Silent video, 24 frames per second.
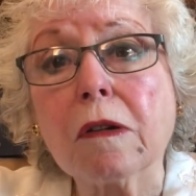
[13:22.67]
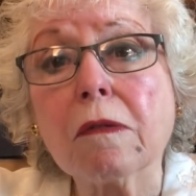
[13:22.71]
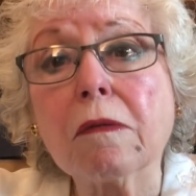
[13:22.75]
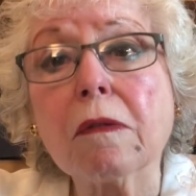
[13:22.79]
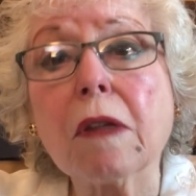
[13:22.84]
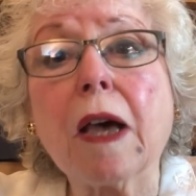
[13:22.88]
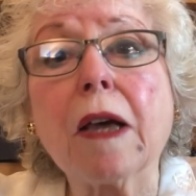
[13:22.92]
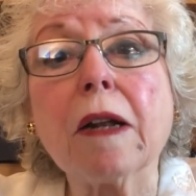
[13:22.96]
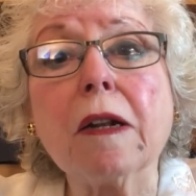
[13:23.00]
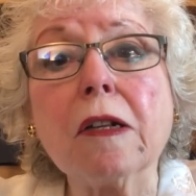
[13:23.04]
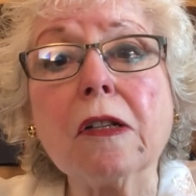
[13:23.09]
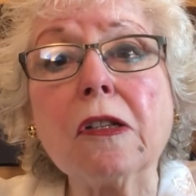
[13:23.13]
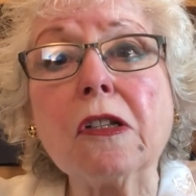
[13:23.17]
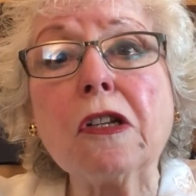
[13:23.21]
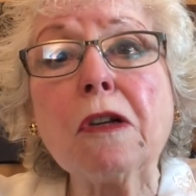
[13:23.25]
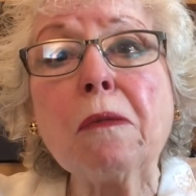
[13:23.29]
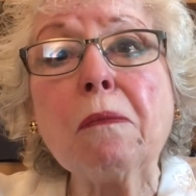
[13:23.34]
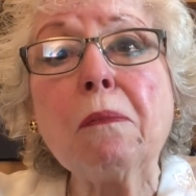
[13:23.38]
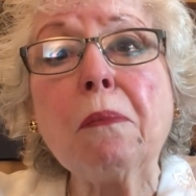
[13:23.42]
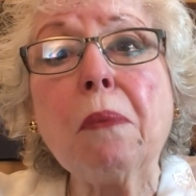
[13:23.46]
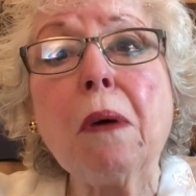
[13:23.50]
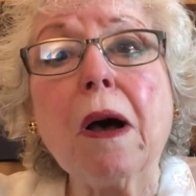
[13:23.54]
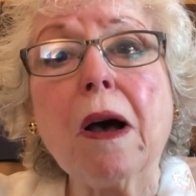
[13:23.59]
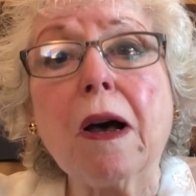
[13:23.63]
that it's
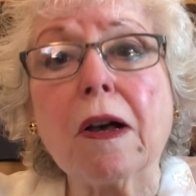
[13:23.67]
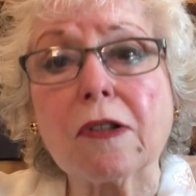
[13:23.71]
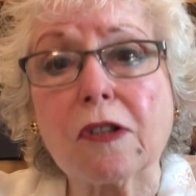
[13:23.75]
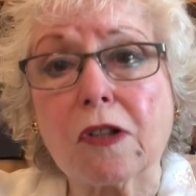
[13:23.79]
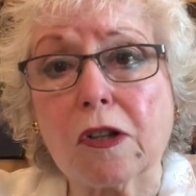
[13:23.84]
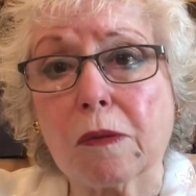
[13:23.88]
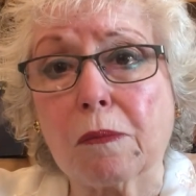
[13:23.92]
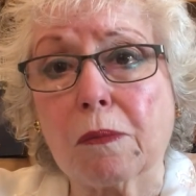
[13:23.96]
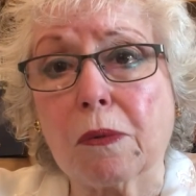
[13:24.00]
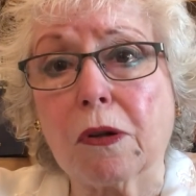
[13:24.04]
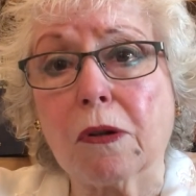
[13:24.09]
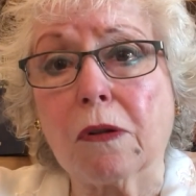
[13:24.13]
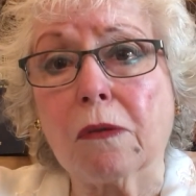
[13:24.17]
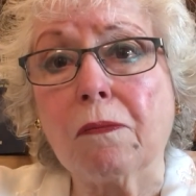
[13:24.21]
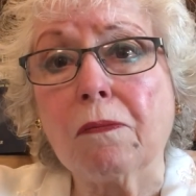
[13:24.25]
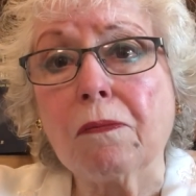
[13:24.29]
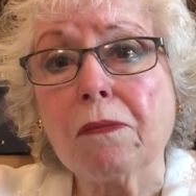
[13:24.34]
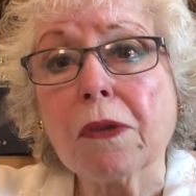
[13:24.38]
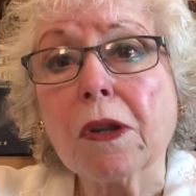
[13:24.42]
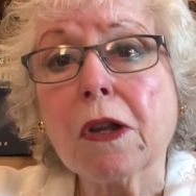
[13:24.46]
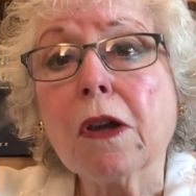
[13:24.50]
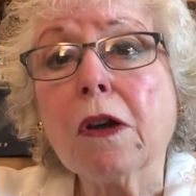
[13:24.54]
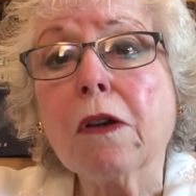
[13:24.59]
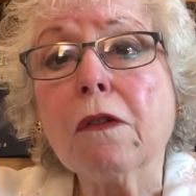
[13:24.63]
impossible
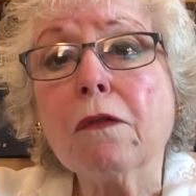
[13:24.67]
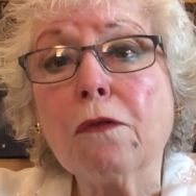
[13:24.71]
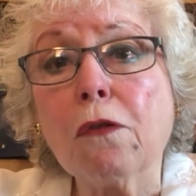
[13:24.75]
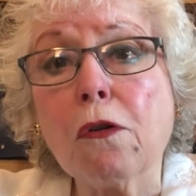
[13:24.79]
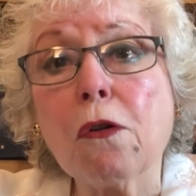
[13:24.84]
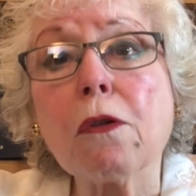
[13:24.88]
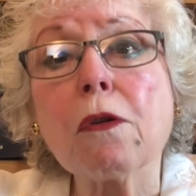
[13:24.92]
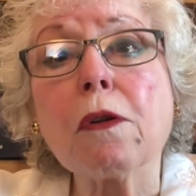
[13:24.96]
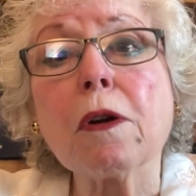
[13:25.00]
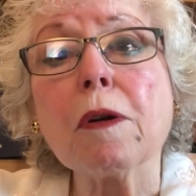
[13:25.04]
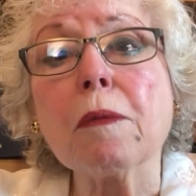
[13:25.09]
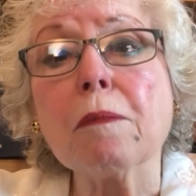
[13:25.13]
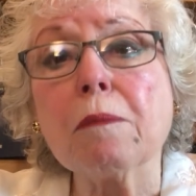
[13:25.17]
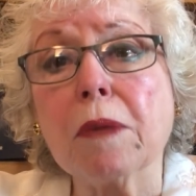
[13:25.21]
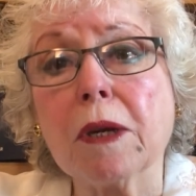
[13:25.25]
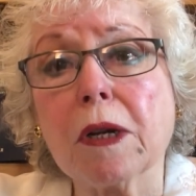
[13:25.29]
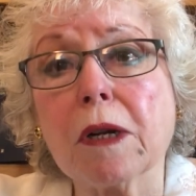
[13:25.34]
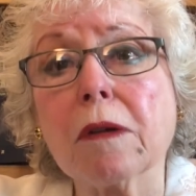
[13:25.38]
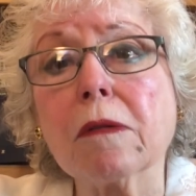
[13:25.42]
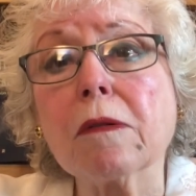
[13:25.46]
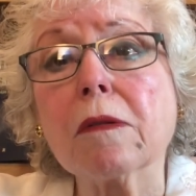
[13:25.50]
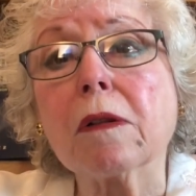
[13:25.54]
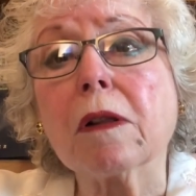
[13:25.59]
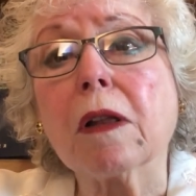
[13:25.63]
for a
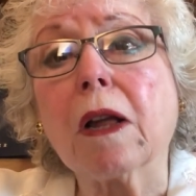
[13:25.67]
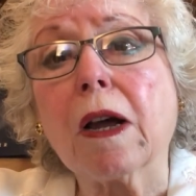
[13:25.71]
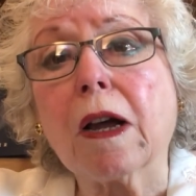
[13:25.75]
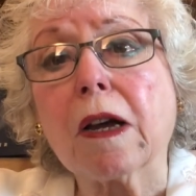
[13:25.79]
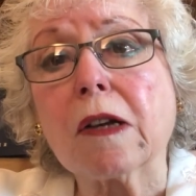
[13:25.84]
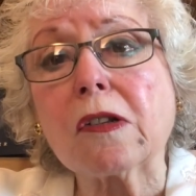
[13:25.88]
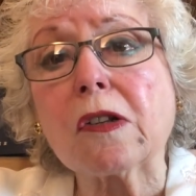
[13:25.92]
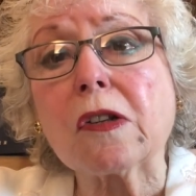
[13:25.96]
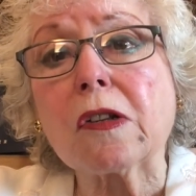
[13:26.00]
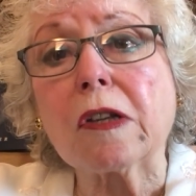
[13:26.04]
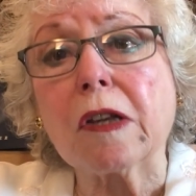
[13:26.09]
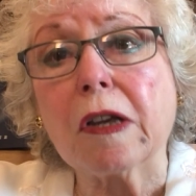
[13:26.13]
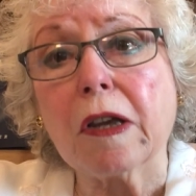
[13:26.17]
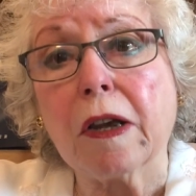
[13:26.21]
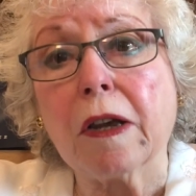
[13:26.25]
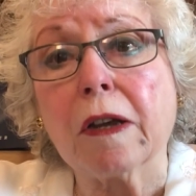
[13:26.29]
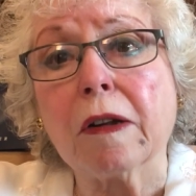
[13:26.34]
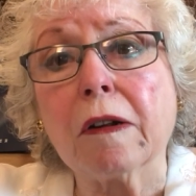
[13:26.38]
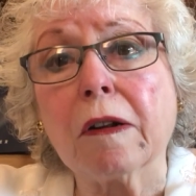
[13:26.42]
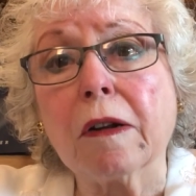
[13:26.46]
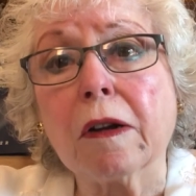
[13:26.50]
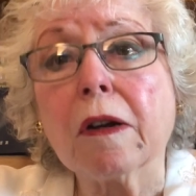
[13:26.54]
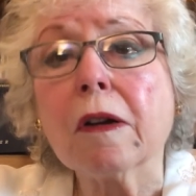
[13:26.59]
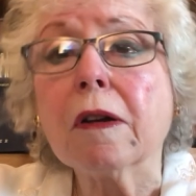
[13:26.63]
middle-class
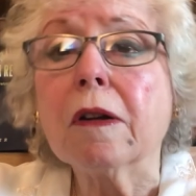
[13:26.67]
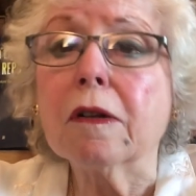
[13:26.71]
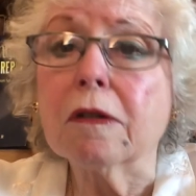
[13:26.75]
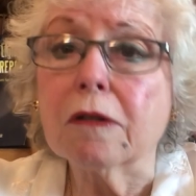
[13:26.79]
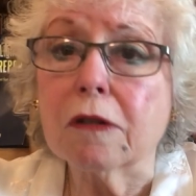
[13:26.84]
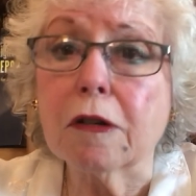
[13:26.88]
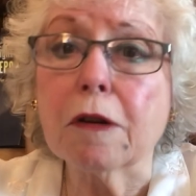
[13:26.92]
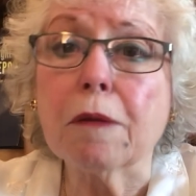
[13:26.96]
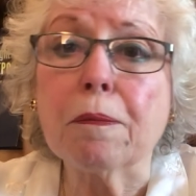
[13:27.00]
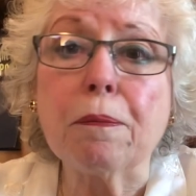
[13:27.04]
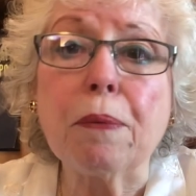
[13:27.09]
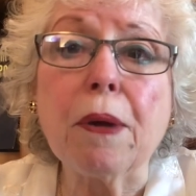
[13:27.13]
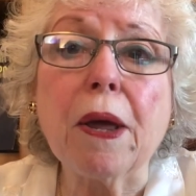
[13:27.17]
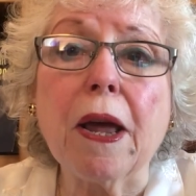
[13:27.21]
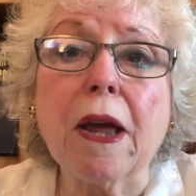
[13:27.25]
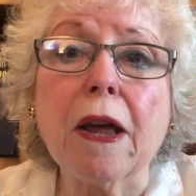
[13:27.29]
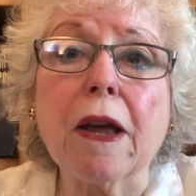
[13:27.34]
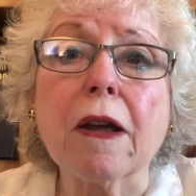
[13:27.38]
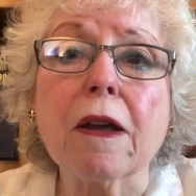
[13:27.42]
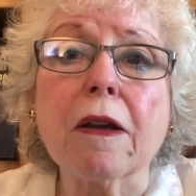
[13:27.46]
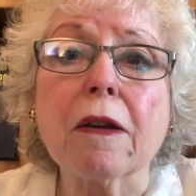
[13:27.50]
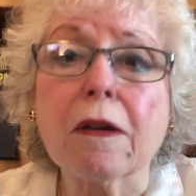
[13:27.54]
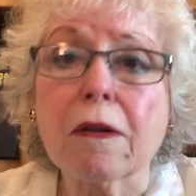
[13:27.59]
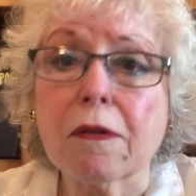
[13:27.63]
kid to
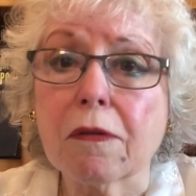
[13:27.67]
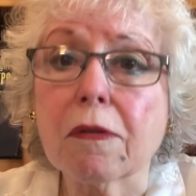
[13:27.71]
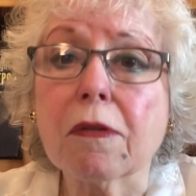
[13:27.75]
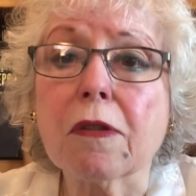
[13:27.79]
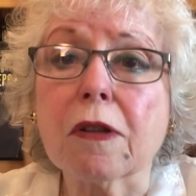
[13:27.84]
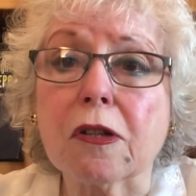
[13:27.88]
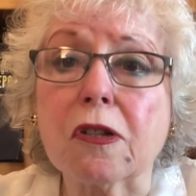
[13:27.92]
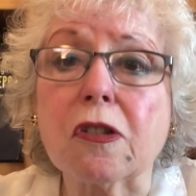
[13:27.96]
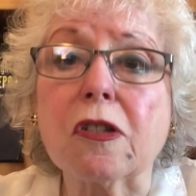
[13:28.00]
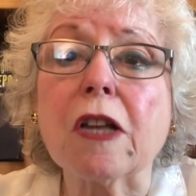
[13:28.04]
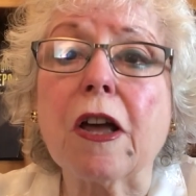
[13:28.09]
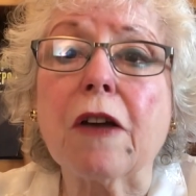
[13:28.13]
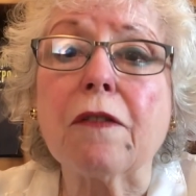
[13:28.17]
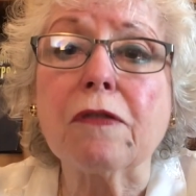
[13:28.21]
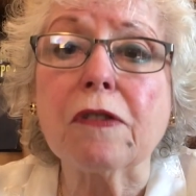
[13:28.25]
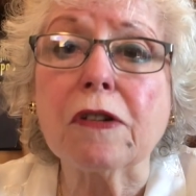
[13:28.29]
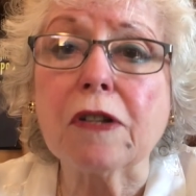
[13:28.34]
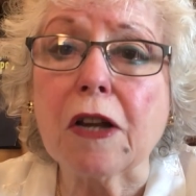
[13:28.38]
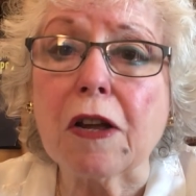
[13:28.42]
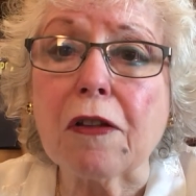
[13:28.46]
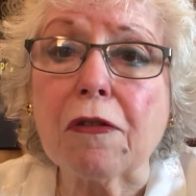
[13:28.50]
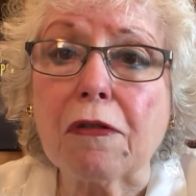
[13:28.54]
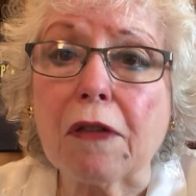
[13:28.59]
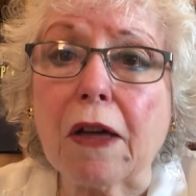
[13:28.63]
pay the
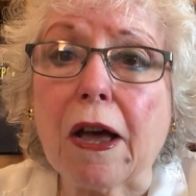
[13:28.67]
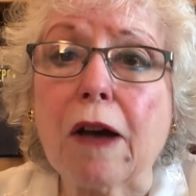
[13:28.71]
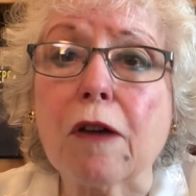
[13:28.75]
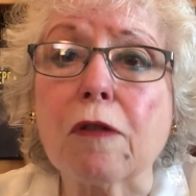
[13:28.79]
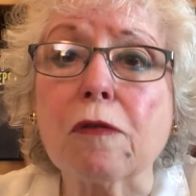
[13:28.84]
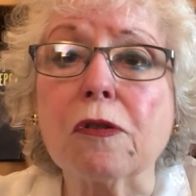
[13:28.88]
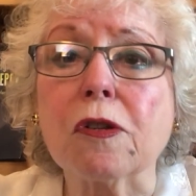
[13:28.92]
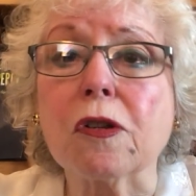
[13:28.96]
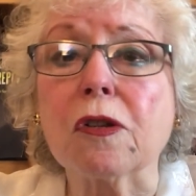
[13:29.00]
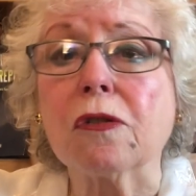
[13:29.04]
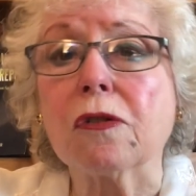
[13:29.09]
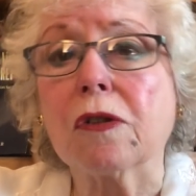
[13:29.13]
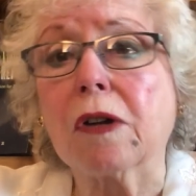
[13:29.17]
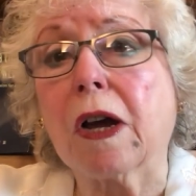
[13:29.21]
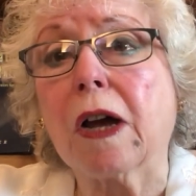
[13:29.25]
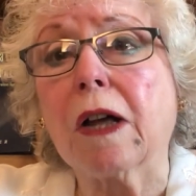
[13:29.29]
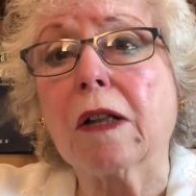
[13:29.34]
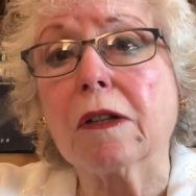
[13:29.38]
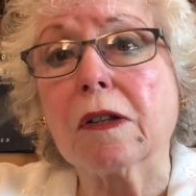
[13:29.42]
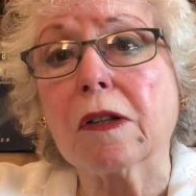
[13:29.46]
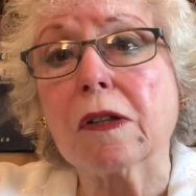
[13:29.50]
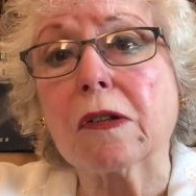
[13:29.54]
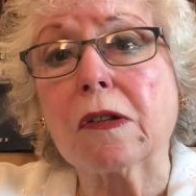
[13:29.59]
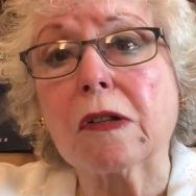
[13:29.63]

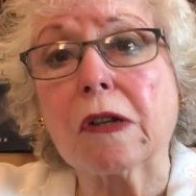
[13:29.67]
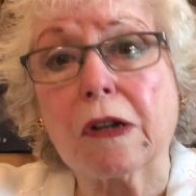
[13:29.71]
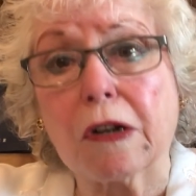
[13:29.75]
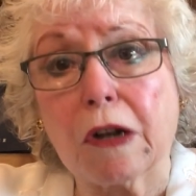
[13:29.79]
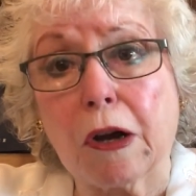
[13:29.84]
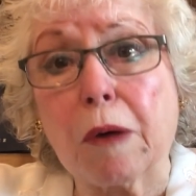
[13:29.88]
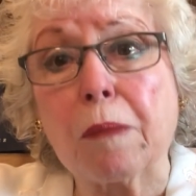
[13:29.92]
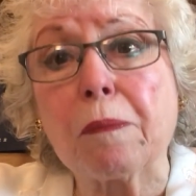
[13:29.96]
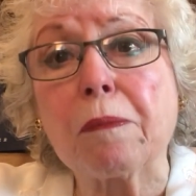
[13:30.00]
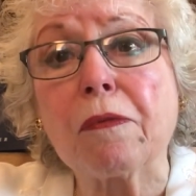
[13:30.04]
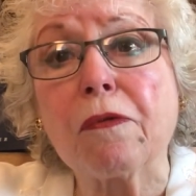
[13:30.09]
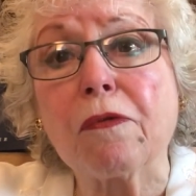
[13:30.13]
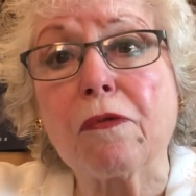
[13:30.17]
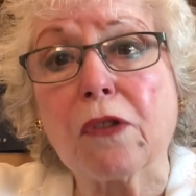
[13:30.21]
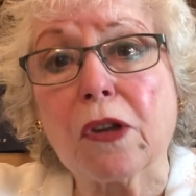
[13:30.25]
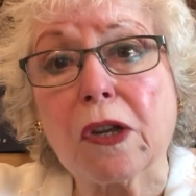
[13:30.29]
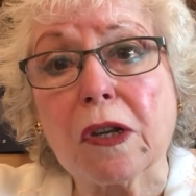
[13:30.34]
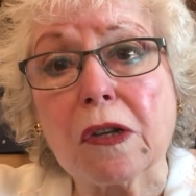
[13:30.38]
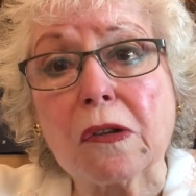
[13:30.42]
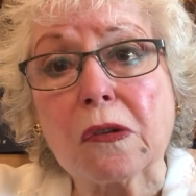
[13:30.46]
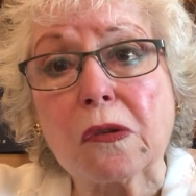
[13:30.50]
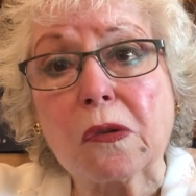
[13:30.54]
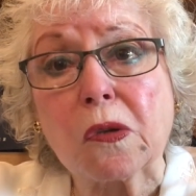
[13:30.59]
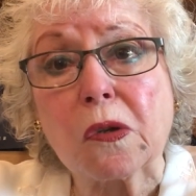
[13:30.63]
$70,000 in up
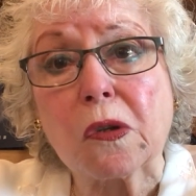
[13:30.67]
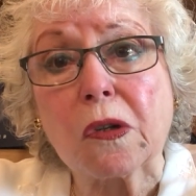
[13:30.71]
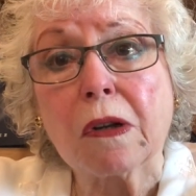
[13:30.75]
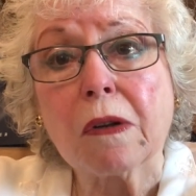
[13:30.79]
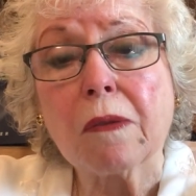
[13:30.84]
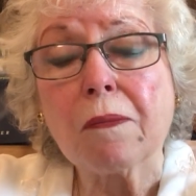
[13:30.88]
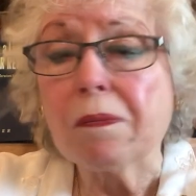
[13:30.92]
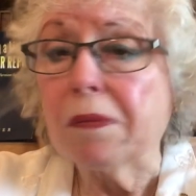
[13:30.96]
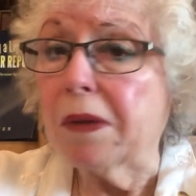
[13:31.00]
fees.